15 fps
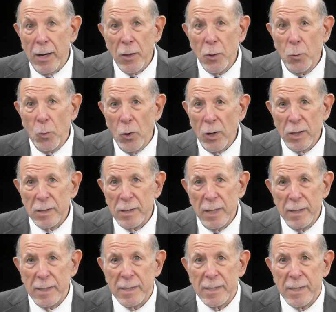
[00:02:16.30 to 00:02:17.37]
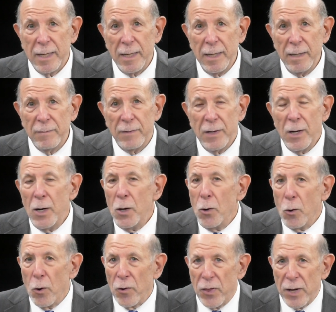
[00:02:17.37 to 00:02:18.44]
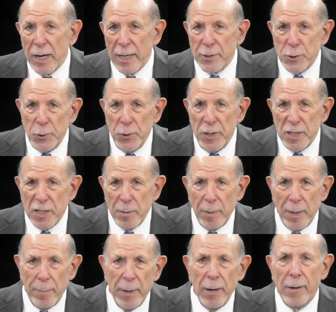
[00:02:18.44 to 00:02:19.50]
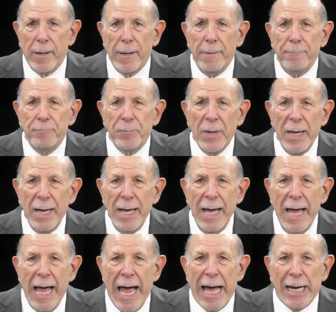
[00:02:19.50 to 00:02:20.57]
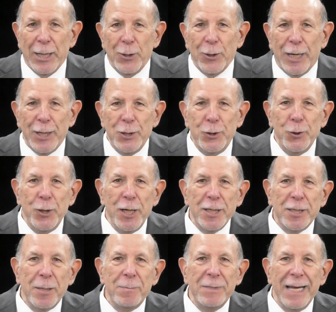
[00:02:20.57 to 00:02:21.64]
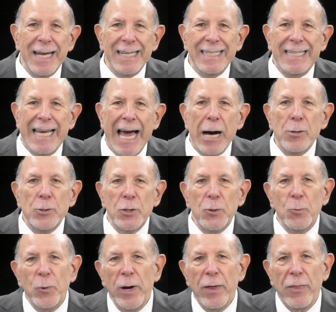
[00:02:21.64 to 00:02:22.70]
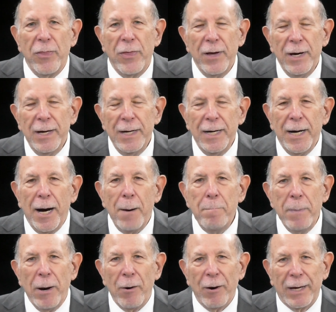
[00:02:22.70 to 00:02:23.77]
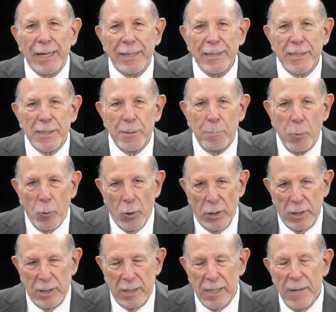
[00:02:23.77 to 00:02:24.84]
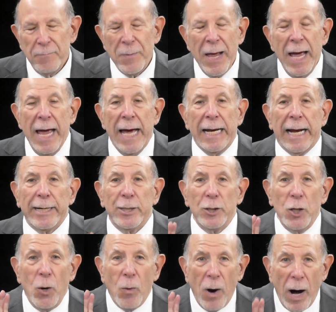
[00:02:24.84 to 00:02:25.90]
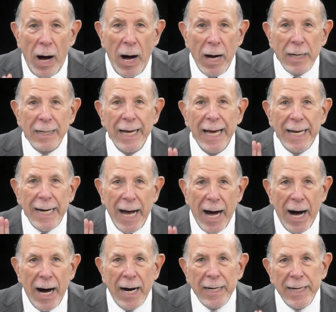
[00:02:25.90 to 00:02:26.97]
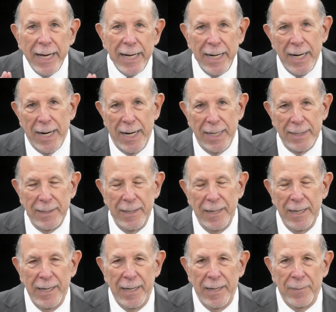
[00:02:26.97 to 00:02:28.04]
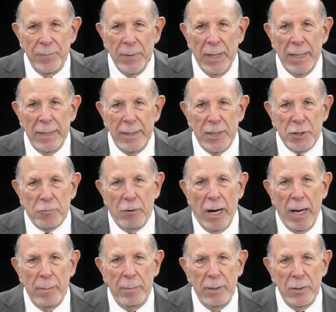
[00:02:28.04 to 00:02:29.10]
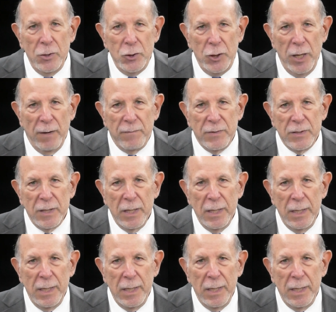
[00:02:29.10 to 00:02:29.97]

other works is a study of Orthodox Judaism in America and a look at Judaism's encounter with American sports. And I could go on and on and on, describe Jeff's